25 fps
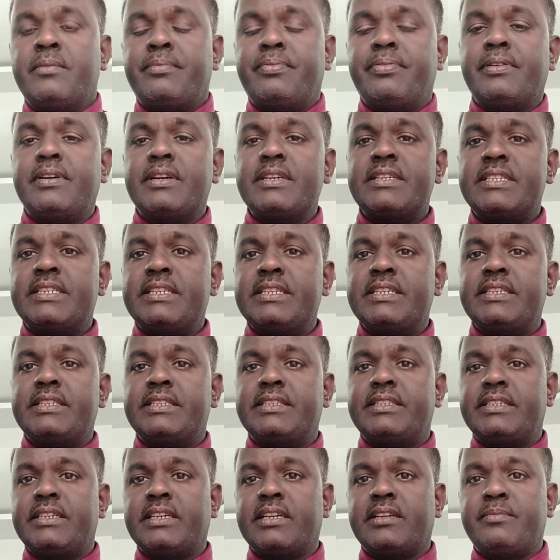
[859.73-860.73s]
First is
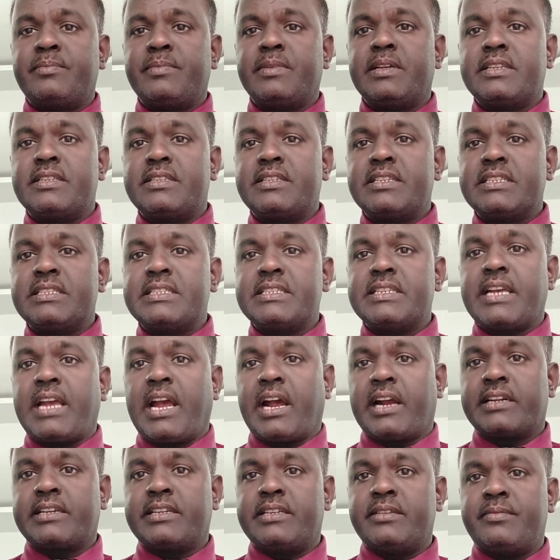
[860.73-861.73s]
there mentions
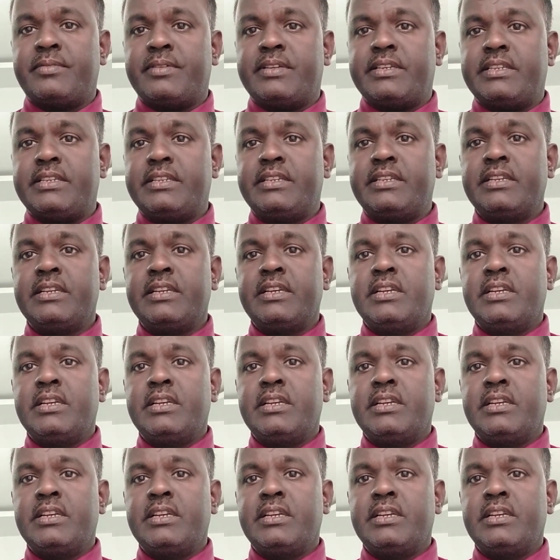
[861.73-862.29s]
activity.